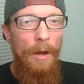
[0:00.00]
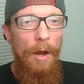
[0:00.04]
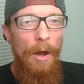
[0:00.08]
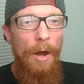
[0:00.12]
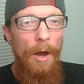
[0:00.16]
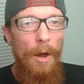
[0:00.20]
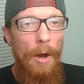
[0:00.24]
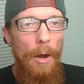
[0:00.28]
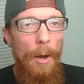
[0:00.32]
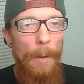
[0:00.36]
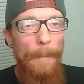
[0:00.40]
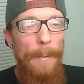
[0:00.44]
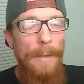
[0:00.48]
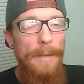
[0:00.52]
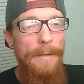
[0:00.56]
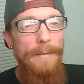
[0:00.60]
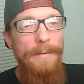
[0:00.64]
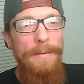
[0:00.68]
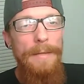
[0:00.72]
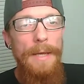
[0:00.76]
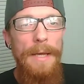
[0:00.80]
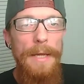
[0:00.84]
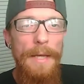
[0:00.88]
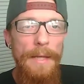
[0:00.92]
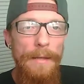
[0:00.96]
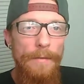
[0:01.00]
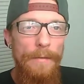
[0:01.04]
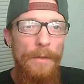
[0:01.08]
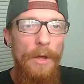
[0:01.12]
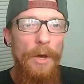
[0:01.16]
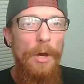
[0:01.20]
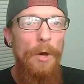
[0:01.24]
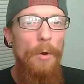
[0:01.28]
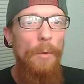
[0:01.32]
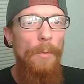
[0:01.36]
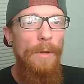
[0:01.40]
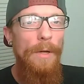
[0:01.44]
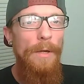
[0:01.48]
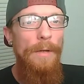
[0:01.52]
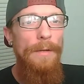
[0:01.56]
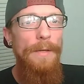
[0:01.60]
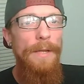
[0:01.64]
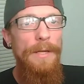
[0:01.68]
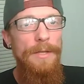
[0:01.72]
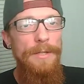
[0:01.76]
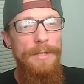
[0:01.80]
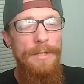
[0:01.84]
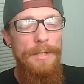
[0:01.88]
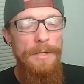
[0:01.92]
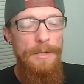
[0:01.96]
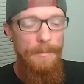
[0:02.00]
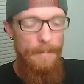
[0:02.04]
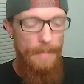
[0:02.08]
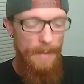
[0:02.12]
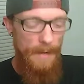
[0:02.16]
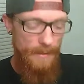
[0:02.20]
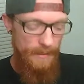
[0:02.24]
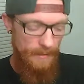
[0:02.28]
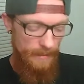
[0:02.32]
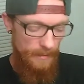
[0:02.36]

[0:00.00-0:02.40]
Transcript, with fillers: Um, it did, though, condition my